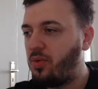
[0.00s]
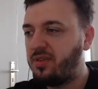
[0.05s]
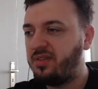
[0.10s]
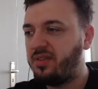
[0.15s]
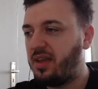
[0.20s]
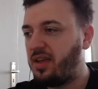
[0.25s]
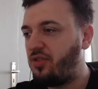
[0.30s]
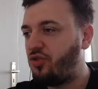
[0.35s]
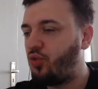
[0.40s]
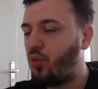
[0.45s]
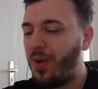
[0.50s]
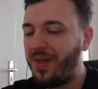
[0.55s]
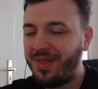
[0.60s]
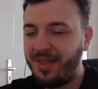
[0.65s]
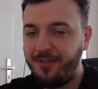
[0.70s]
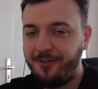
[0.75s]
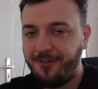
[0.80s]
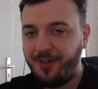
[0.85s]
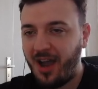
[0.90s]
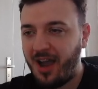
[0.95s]
say
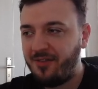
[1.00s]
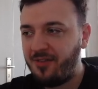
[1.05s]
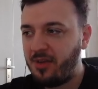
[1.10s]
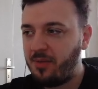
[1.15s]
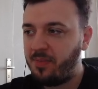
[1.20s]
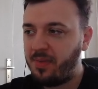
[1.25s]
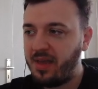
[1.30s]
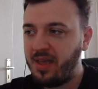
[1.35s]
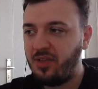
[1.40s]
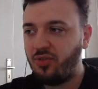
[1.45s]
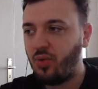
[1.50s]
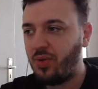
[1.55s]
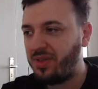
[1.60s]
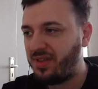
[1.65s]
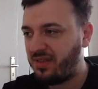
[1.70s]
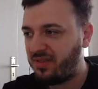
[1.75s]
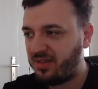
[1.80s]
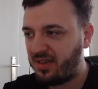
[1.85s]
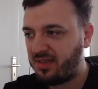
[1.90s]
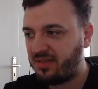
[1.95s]
25 AP,
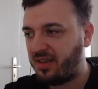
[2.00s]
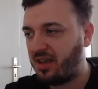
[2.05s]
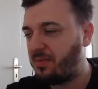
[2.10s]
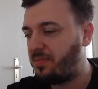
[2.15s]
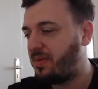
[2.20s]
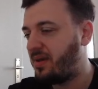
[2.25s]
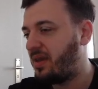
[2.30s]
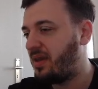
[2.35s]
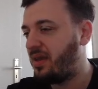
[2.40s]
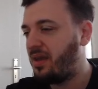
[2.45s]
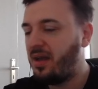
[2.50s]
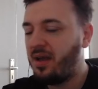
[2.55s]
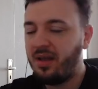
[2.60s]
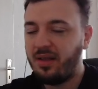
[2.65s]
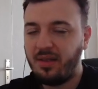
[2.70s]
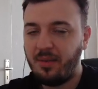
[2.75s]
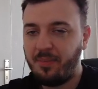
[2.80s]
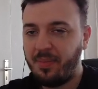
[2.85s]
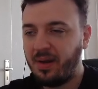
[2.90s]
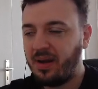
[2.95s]
26 AP,
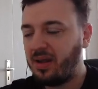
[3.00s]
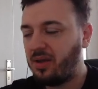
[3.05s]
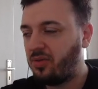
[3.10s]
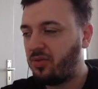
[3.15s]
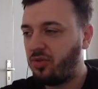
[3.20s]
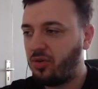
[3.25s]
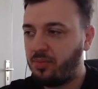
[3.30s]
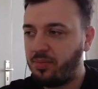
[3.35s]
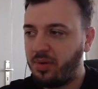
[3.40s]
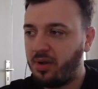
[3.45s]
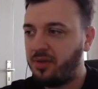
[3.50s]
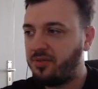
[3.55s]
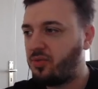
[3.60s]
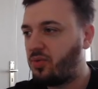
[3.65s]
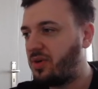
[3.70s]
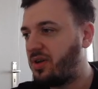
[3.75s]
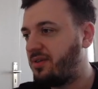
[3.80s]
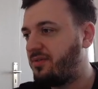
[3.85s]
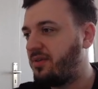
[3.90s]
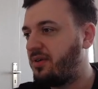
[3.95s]
depending on your buffs,
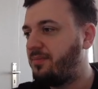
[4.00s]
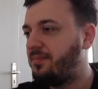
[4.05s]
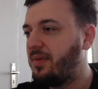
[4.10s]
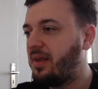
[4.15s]
whatever.